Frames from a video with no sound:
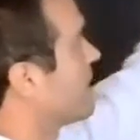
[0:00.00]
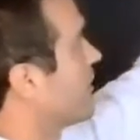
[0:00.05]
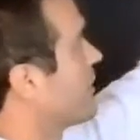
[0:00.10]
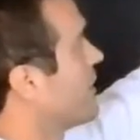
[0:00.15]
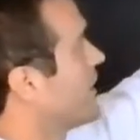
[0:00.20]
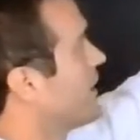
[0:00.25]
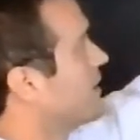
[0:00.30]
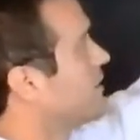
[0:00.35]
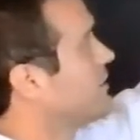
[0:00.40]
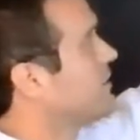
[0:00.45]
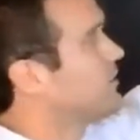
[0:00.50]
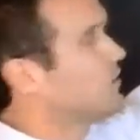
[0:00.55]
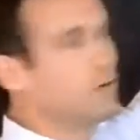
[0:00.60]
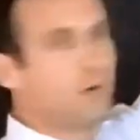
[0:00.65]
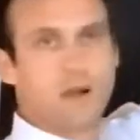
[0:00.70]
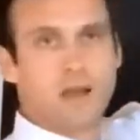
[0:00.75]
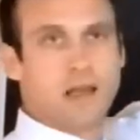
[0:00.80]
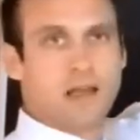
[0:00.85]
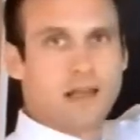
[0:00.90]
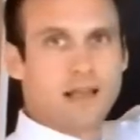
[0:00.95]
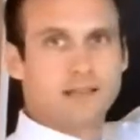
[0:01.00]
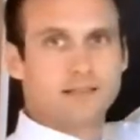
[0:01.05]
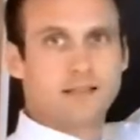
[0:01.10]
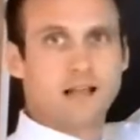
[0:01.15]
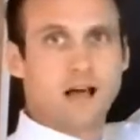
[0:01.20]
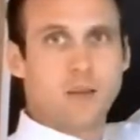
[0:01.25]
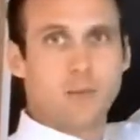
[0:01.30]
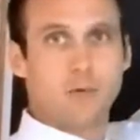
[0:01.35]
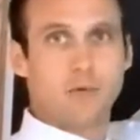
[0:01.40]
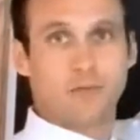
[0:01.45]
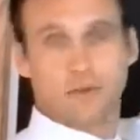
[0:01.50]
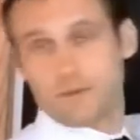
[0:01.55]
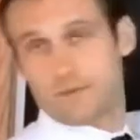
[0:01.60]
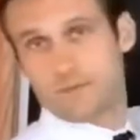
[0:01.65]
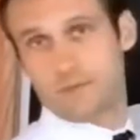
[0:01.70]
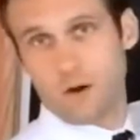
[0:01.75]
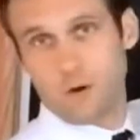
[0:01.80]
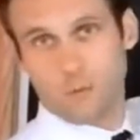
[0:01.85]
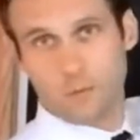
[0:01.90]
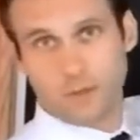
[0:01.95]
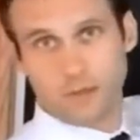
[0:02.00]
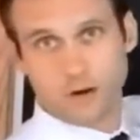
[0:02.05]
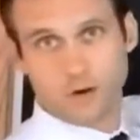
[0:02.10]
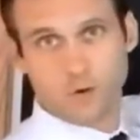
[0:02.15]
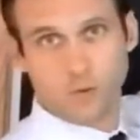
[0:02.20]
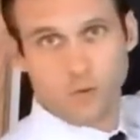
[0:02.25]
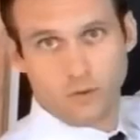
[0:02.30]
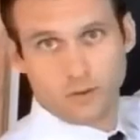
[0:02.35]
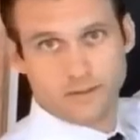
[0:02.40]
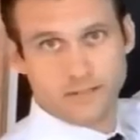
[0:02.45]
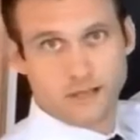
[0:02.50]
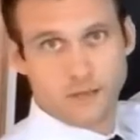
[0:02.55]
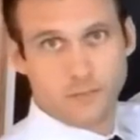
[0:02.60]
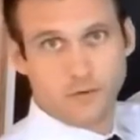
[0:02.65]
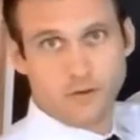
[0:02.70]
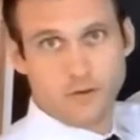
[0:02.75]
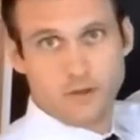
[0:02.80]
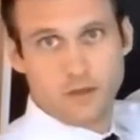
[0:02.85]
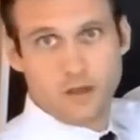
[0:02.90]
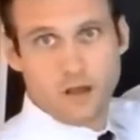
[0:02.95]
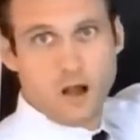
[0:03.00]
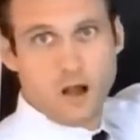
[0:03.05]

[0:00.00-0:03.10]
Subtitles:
but thing 2 is not moving. That would be a cool example.